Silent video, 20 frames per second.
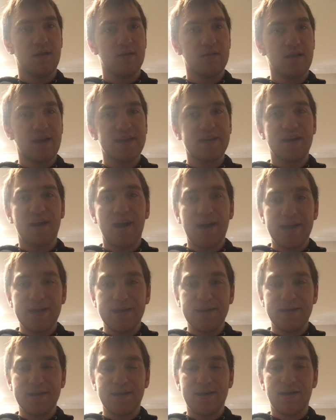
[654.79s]
Like,
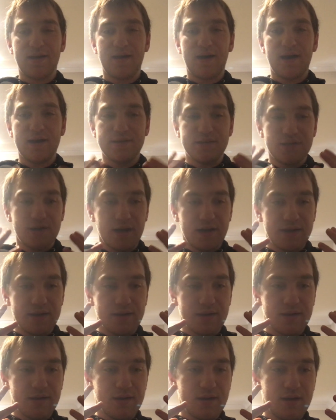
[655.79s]
I'm
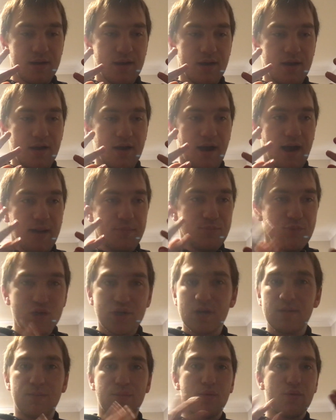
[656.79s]
not
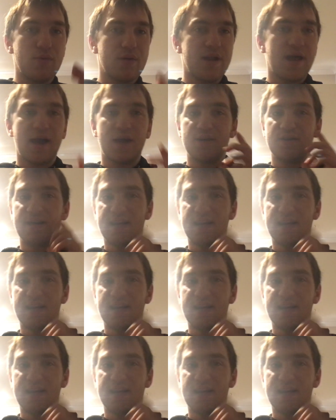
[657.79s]
going to point out,